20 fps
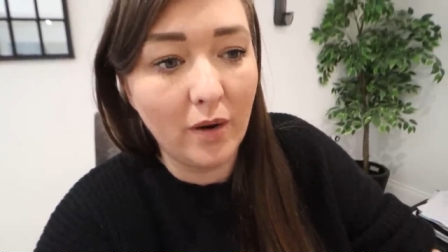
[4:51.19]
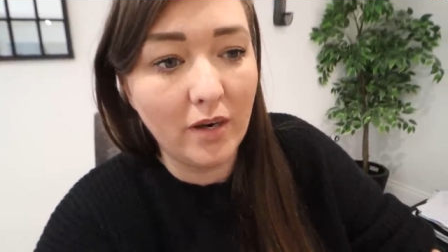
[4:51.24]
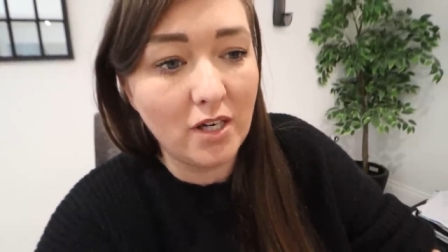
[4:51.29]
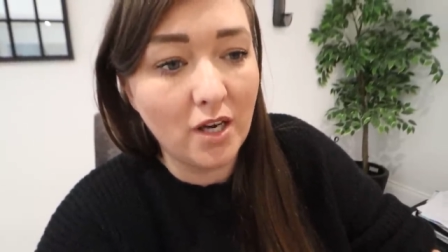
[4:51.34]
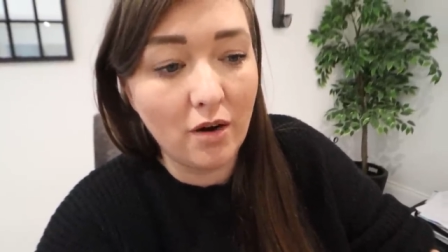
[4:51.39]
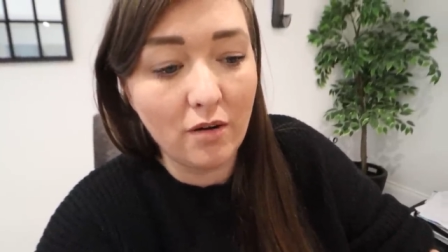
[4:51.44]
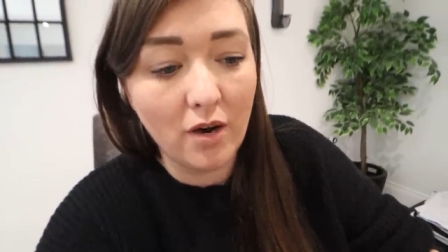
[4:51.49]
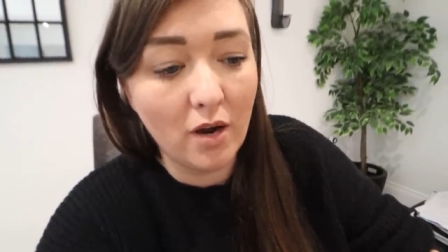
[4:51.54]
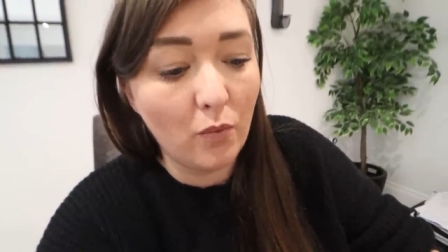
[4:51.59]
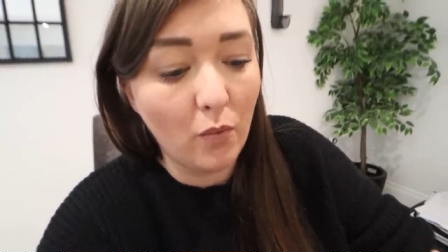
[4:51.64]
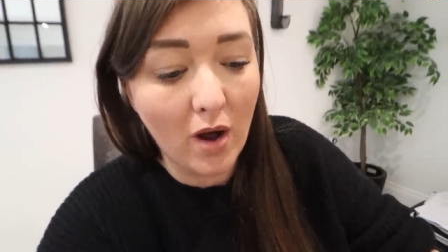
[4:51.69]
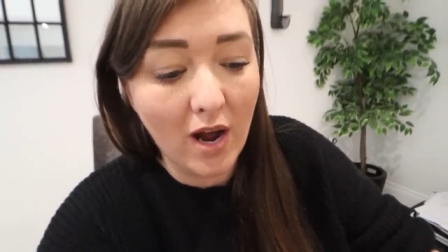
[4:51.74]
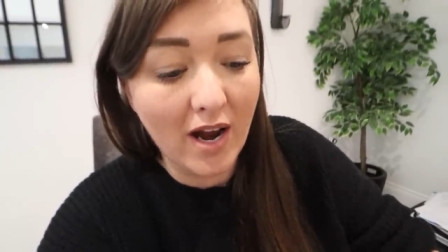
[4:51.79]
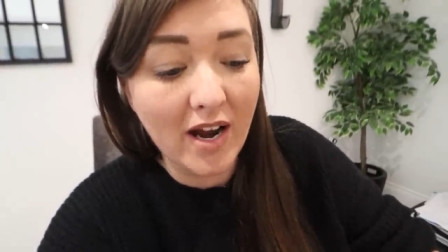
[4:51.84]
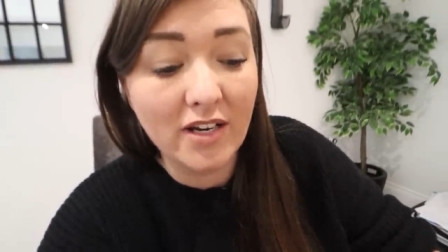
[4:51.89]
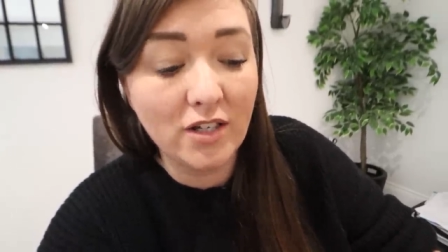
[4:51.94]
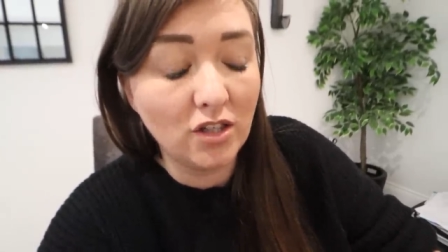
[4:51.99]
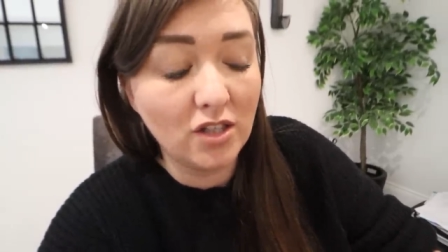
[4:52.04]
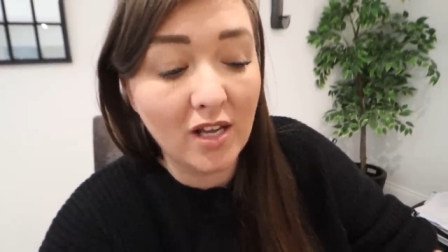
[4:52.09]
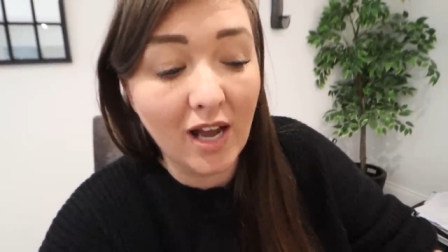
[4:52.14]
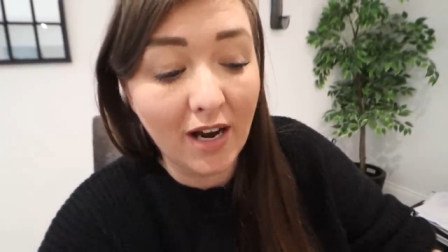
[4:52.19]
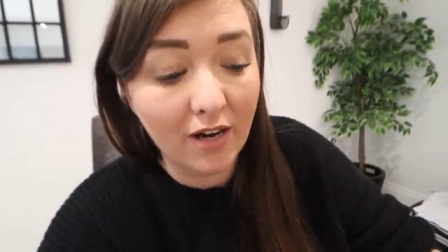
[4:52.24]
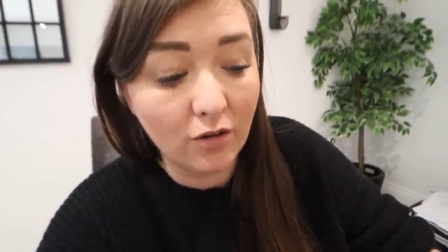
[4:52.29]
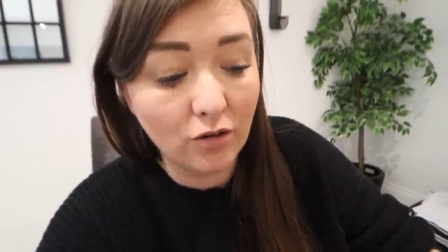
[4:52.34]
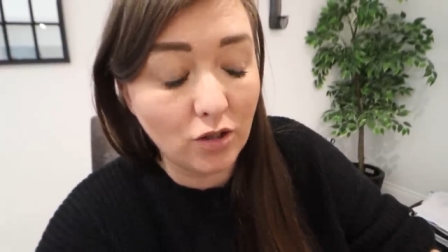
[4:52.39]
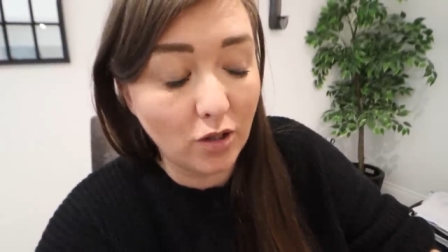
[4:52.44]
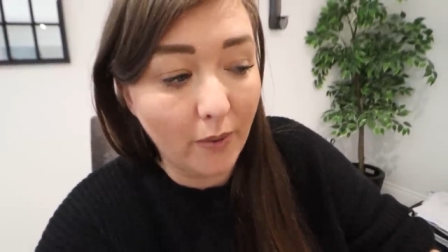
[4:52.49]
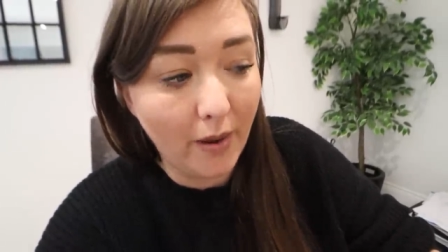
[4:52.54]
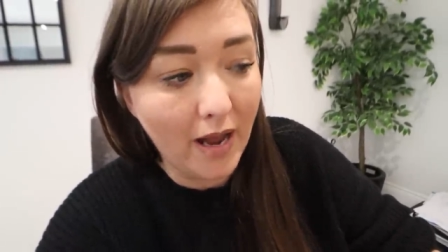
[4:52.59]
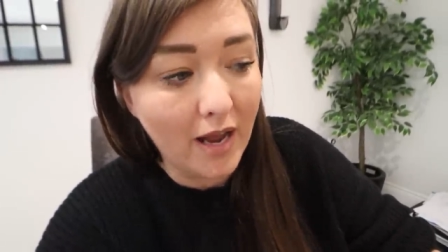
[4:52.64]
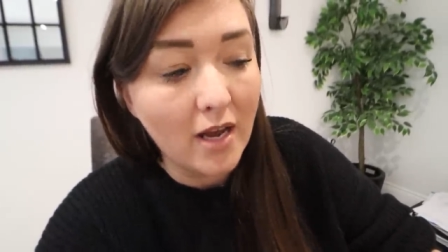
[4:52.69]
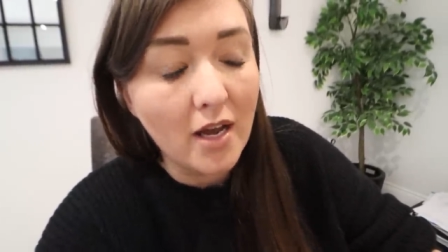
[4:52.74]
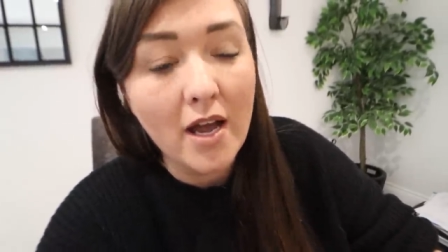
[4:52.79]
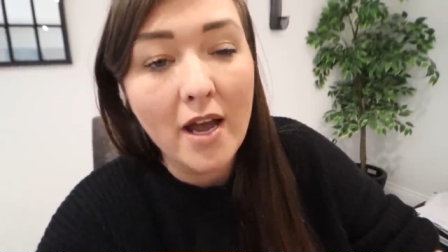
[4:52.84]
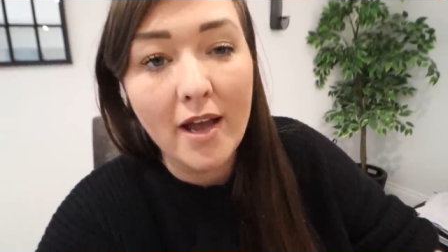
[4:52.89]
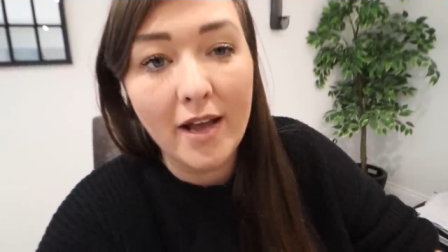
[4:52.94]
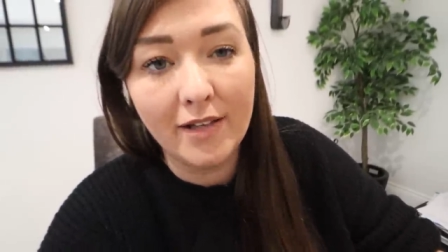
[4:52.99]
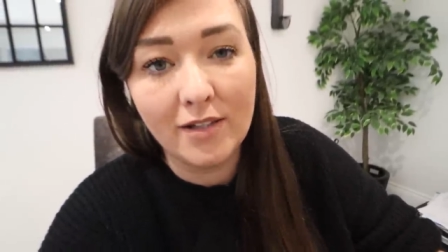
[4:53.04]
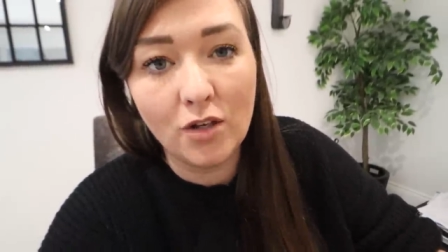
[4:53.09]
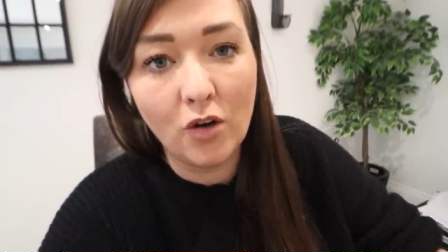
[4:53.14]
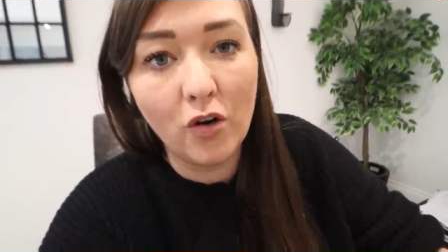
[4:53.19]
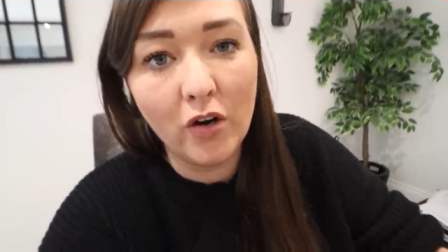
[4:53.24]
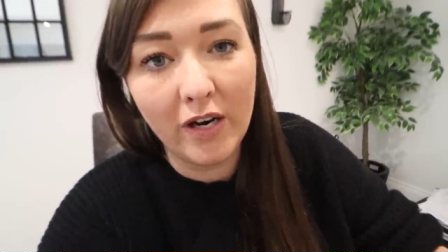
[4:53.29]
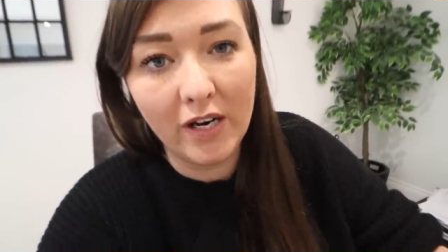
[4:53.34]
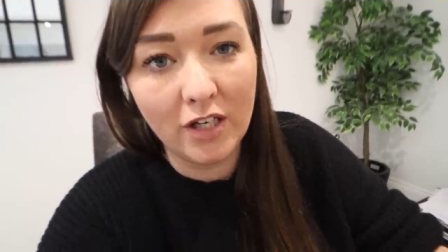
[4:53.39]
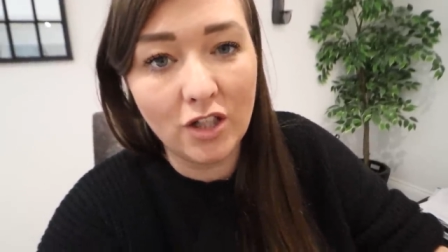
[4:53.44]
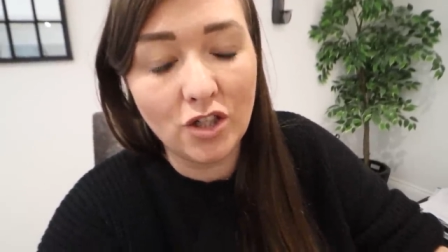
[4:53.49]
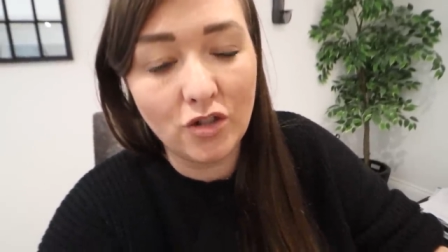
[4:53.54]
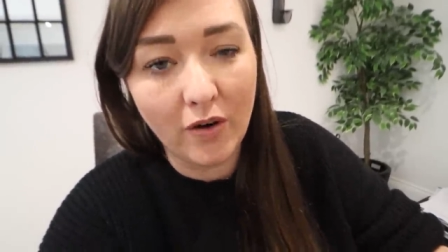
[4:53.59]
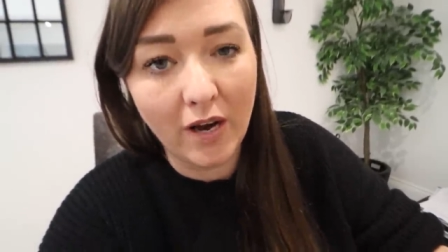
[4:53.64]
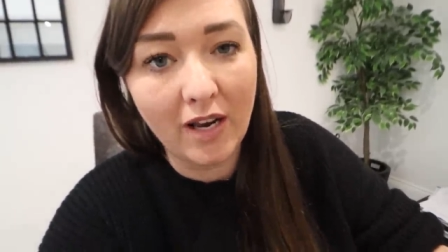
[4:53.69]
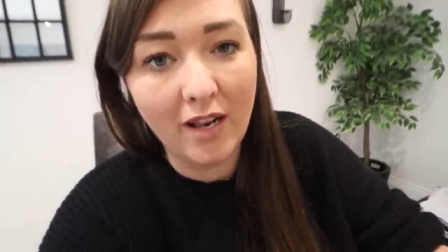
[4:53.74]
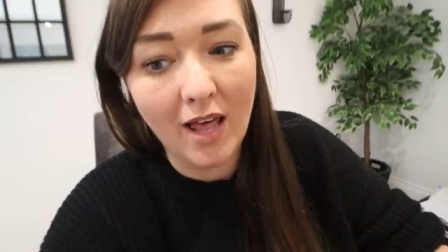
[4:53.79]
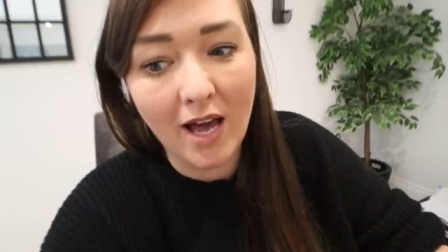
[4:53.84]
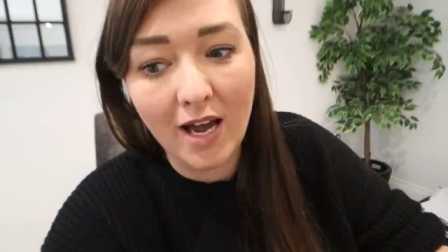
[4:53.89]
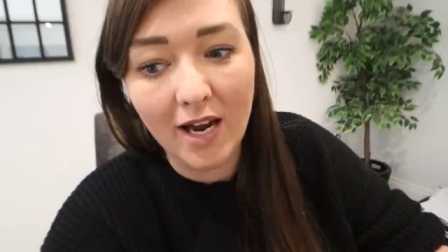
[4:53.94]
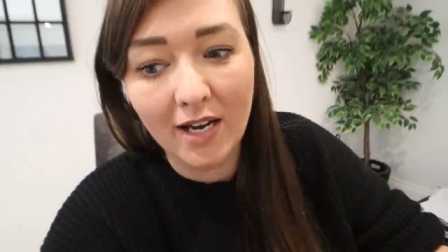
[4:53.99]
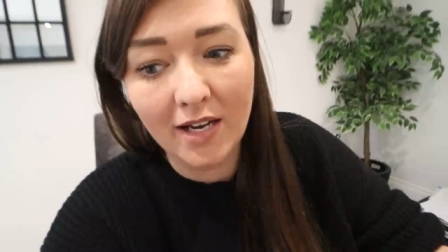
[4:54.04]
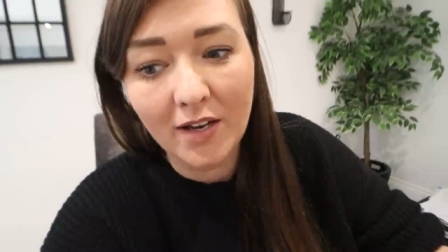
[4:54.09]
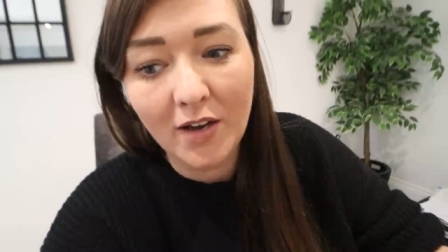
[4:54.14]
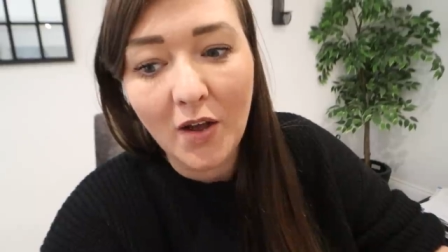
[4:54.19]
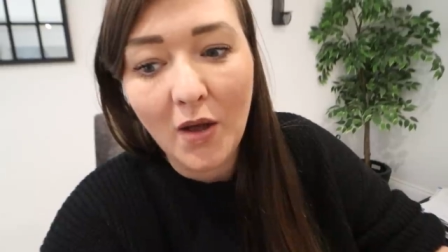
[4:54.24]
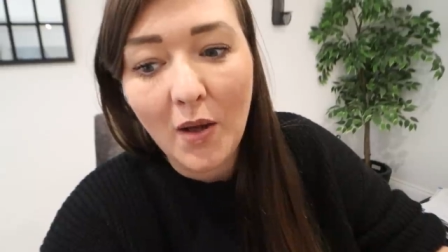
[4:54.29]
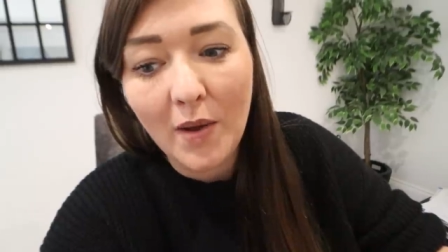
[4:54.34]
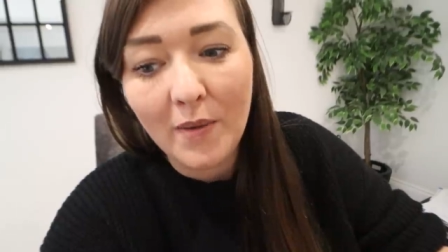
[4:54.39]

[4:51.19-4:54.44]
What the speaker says: I don't know why, I just cannot do it. It's cutting a straight line.